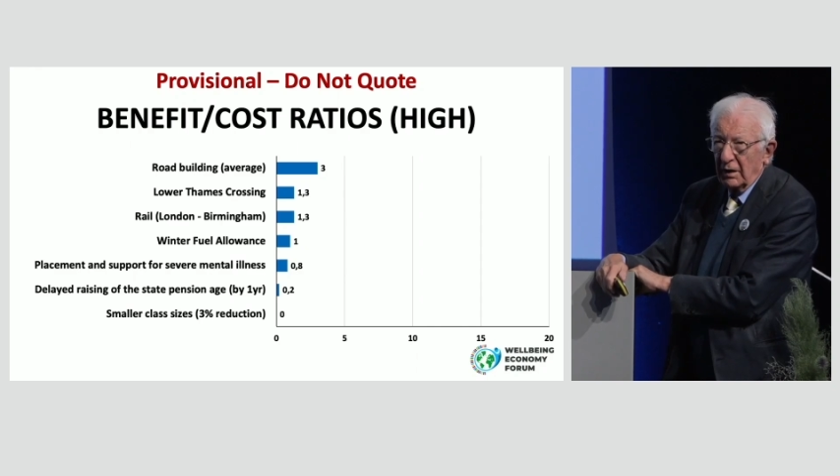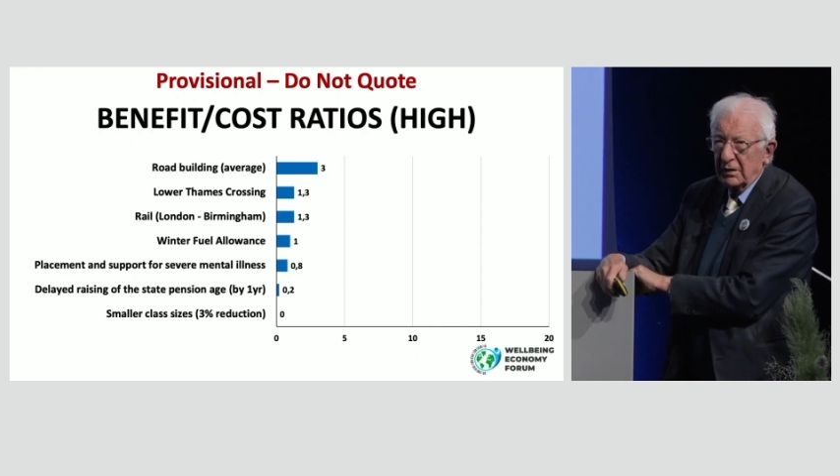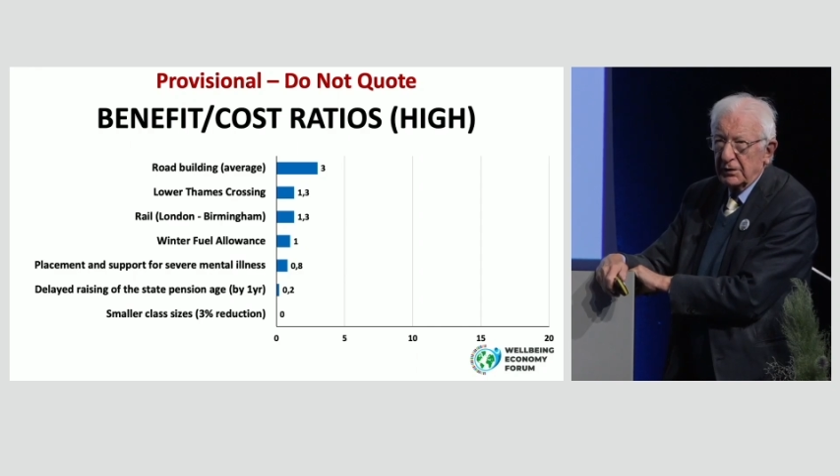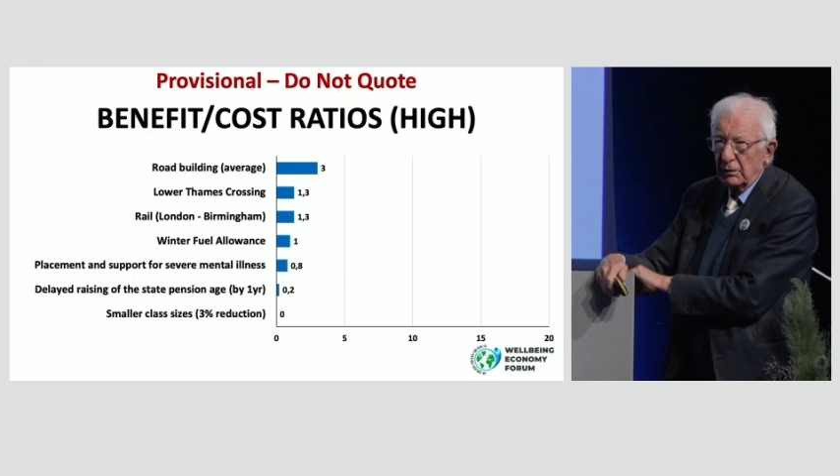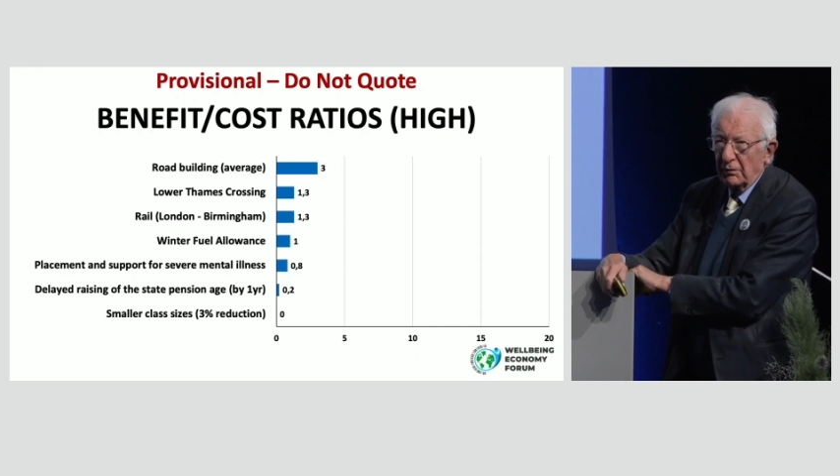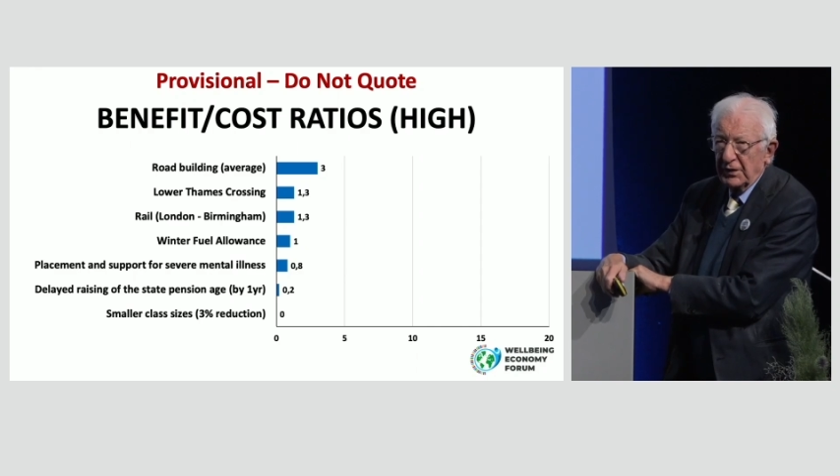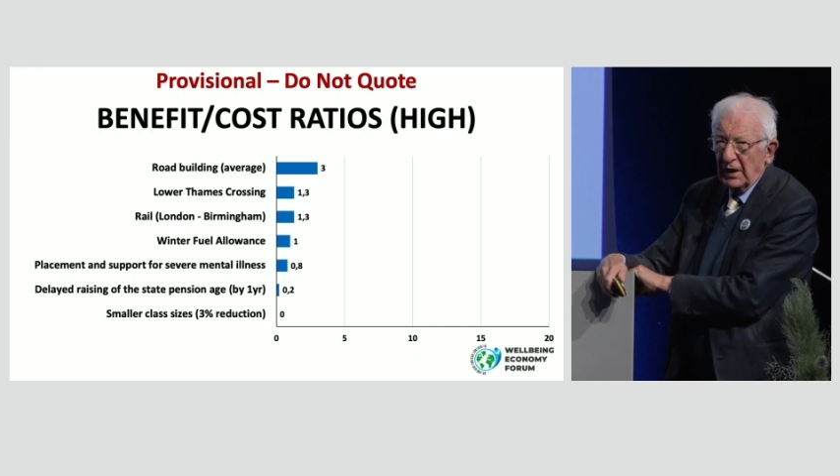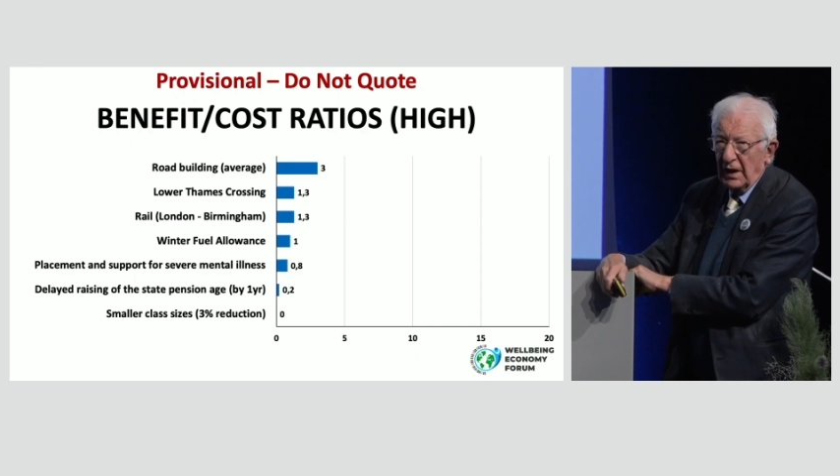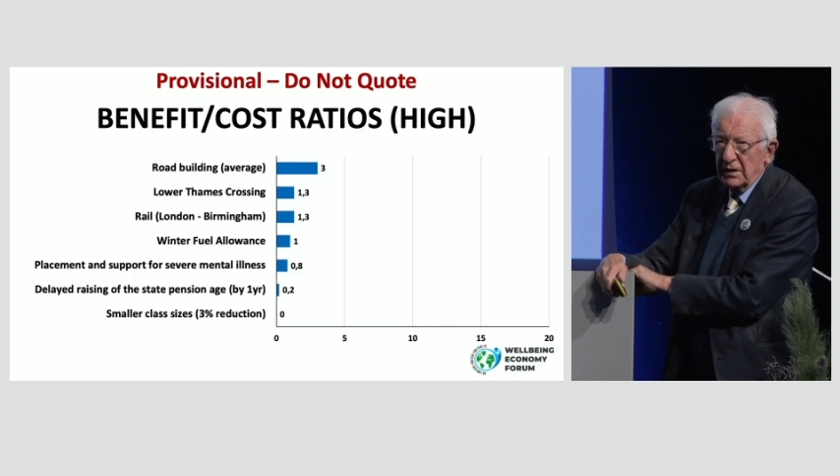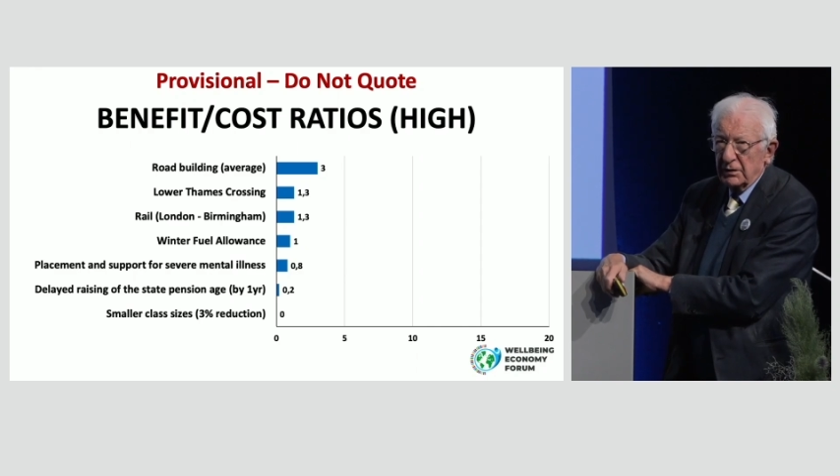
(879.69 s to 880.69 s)
issue of
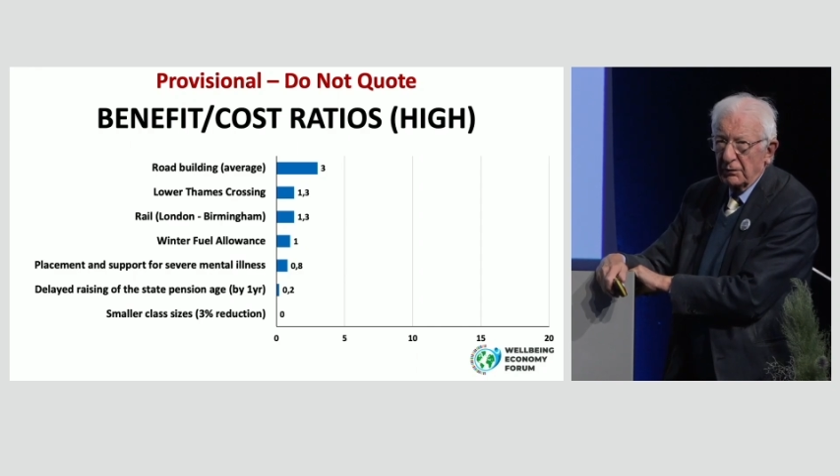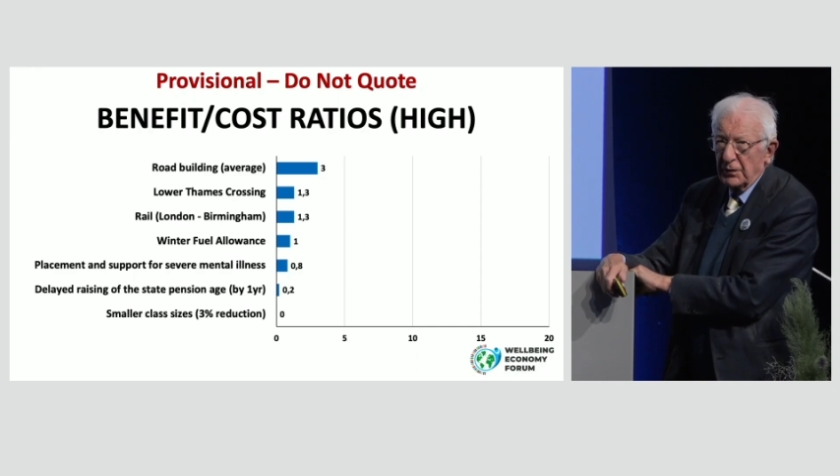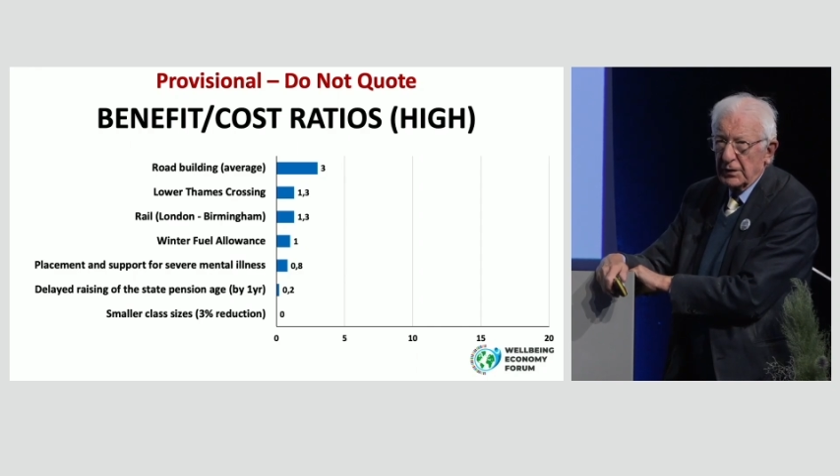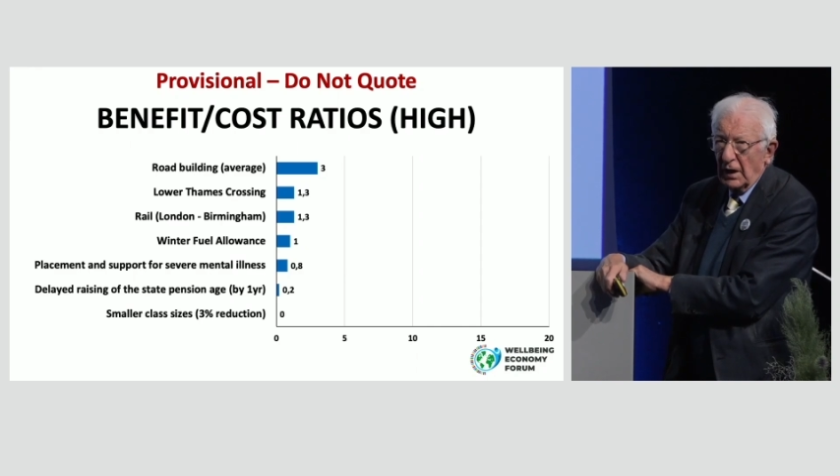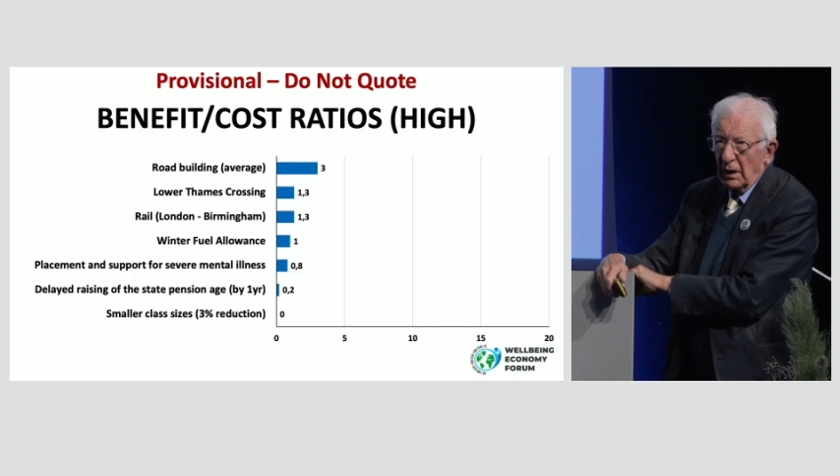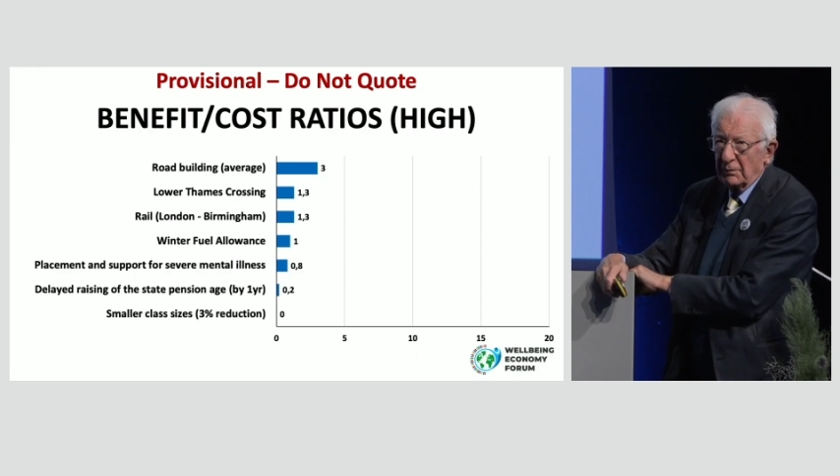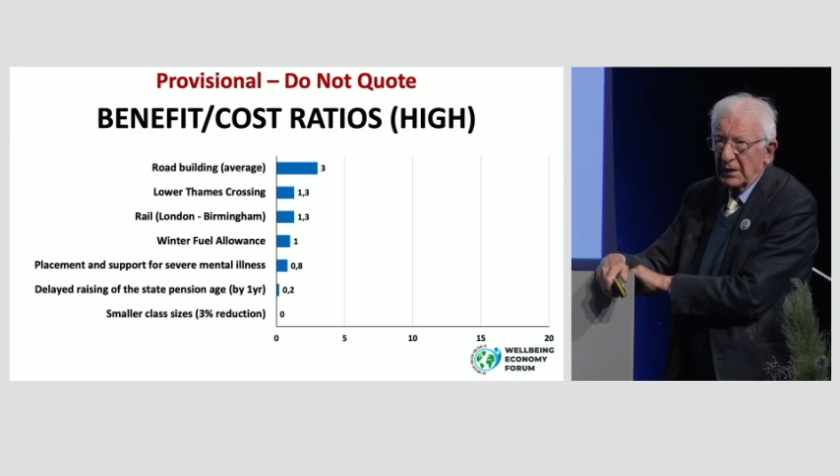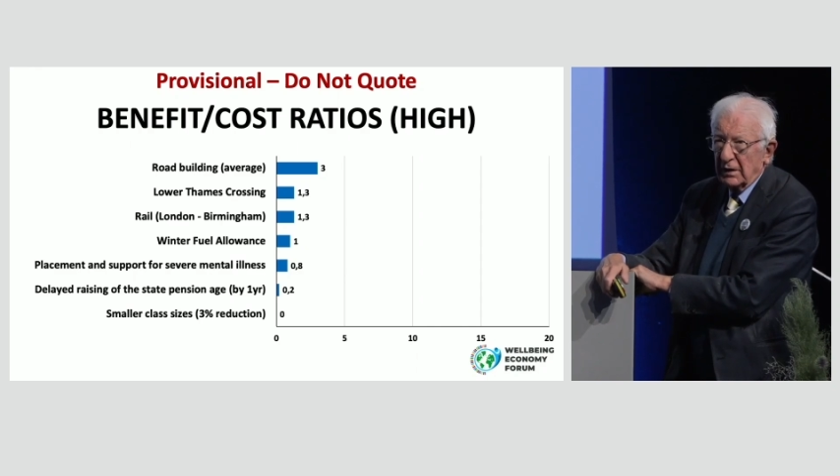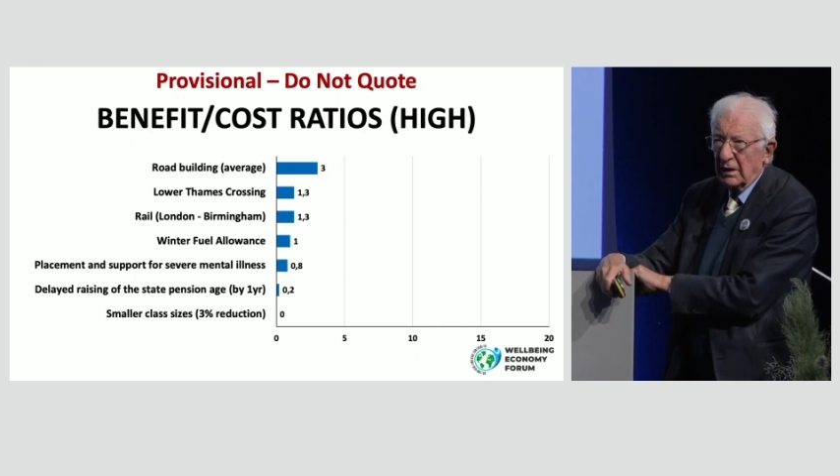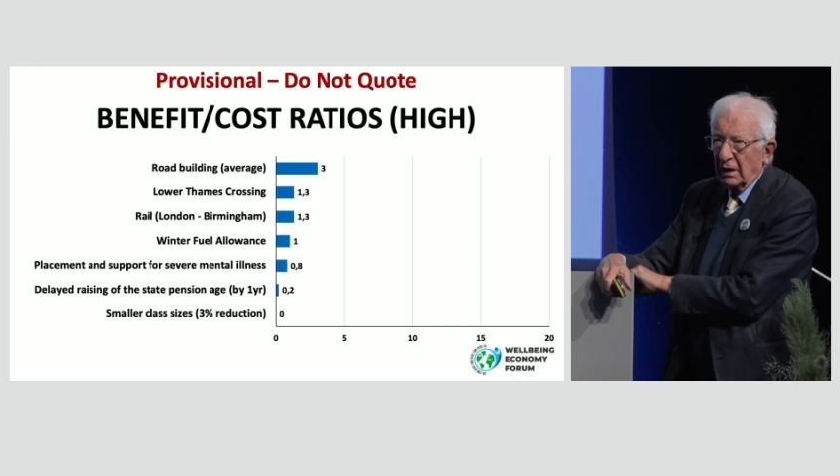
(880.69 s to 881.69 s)
the age of retirement.